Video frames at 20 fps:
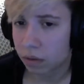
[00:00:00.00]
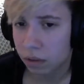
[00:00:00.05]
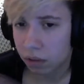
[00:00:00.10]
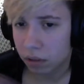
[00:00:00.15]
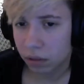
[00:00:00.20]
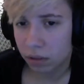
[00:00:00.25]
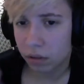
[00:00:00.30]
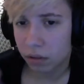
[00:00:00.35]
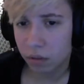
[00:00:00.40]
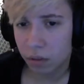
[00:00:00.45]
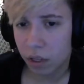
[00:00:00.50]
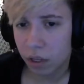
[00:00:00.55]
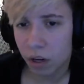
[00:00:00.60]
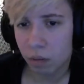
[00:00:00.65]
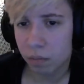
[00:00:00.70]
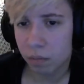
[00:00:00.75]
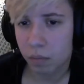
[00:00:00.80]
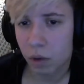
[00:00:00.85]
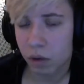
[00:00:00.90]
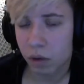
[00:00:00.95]
you
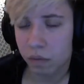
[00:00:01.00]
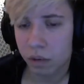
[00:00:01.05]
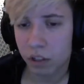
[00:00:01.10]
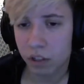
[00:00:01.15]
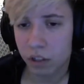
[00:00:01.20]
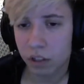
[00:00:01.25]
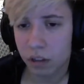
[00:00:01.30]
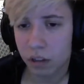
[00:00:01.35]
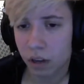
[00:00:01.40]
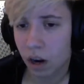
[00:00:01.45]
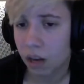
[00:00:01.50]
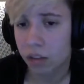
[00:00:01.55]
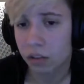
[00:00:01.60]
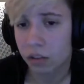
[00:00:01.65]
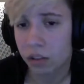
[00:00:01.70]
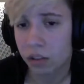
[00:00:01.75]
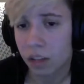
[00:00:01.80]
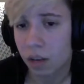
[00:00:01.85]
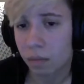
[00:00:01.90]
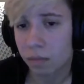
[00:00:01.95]
know, motivation.
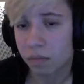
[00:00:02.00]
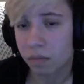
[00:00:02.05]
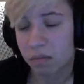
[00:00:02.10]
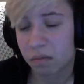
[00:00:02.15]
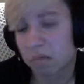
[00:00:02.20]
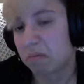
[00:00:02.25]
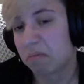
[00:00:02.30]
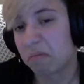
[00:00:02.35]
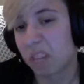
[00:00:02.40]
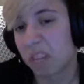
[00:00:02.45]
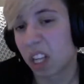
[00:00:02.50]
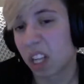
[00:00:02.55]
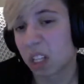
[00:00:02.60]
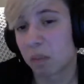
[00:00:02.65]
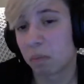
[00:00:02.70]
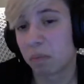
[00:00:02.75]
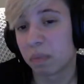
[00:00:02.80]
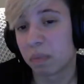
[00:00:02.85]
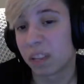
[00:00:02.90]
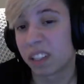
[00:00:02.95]
Honestly,
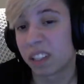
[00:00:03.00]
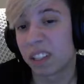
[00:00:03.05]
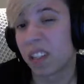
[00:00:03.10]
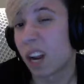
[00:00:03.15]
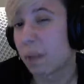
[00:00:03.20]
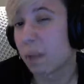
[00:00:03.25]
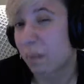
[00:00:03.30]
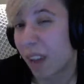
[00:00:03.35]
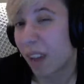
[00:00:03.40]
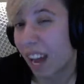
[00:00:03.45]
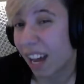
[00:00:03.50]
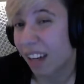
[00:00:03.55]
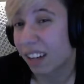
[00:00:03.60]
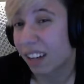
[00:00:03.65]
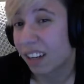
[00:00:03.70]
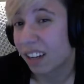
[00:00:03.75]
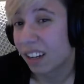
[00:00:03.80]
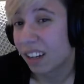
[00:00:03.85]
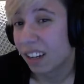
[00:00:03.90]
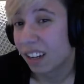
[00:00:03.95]
that's not
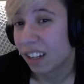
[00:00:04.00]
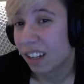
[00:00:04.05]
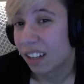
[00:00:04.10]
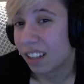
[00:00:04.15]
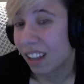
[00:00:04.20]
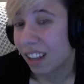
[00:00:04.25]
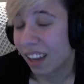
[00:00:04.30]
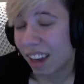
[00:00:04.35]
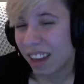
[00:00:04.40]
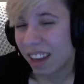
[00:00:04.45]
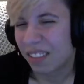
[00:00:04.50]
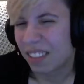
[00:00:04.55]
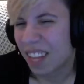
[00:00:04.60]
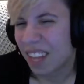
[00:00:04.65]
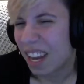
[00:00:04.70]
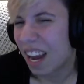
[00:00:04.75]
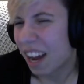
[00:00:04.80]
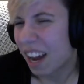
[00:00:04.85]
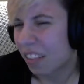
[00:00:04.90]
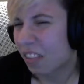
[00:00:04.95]
bad. Like,
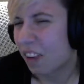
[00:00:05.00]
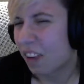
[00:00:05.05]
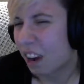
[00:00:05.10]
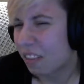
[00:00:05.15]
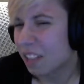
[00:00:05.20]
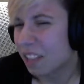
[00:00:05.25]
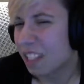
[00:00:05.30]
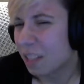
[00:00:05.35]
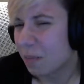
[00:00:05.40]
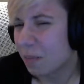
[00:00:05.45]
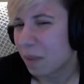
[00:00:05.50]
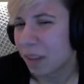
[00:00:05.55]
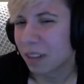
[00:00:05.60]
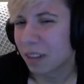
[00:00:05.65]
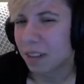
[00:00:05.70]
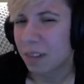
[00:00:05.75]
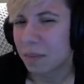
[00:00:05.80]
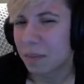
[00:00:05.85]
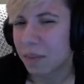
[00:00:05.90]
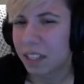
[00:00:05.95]
I've seen
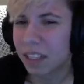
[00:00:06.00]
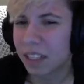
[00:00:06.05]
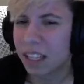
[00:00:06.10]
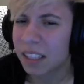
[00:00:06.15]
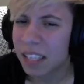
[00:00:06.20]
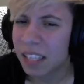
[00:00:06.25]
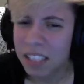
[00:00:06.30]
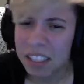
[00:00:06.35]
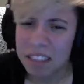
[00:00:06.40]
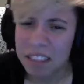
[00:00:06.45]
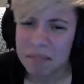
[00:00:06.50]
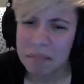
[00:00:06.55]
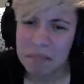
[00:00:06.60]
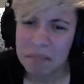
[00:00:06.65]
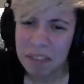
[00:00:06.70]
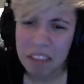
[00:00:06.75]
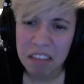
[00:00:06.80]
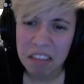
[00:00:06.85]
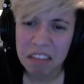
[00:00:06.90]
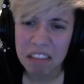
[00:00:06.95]
better, but like
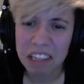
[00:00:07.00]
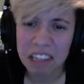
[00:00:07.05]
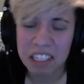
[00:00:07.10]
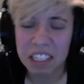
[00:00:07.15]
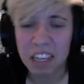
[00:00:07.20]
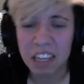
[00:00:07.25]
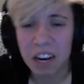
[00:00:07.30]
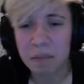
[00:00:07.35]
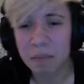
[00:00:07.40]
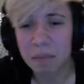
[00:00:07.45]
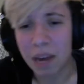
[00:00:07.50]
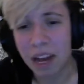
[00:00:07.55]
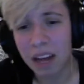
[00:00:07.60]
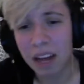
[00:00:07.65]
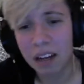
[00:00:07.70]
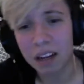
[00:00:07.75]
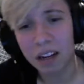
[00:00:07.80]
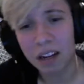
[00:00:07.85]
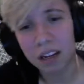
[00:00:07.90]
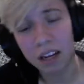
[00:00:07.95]
that's not
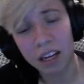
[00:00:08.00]
bad, and like